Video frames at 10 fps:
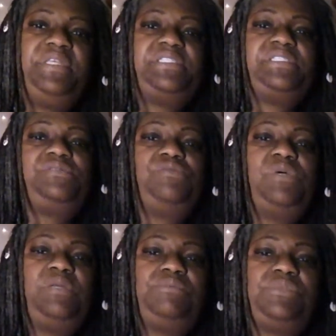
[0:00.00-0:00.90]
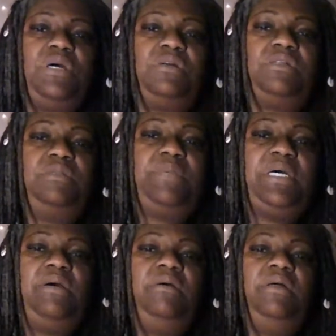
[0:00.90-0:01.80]
This is what I'm talking
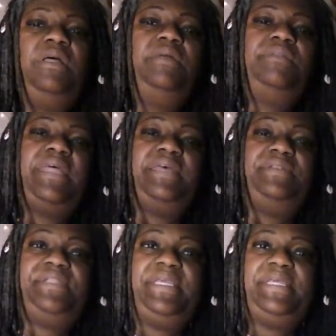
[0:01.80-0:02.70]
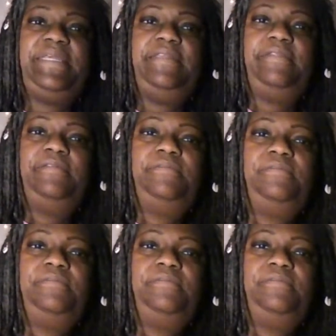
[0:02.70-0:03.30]
about that did it.